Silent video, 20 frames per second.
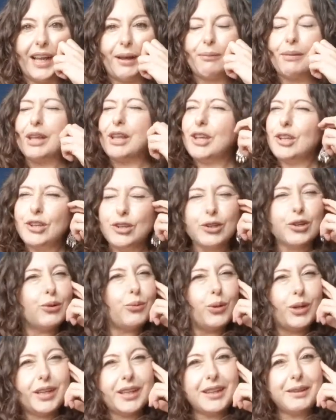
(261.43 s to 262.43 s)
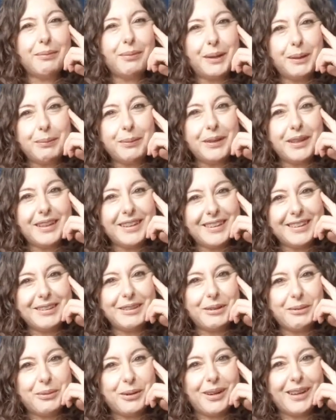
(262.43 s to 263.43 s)
I'm like, you're one of the people that's
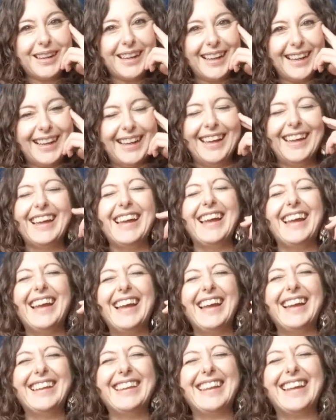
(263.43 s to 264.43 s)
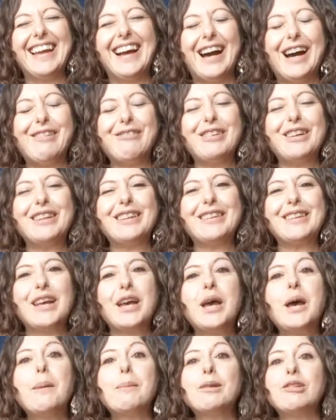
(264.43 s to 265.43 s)
still working in the office,
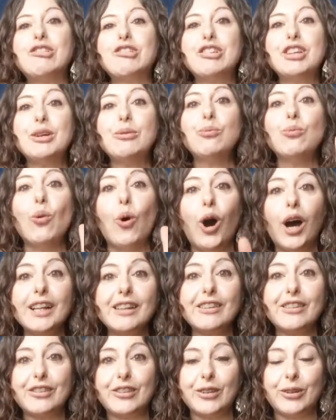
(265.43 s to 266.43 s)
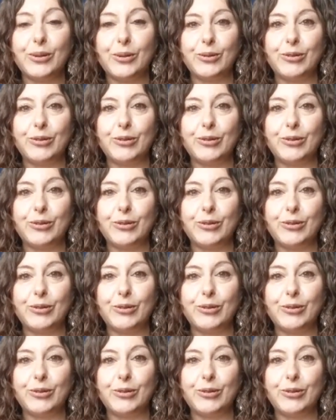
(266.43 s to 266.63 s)
but she wants to.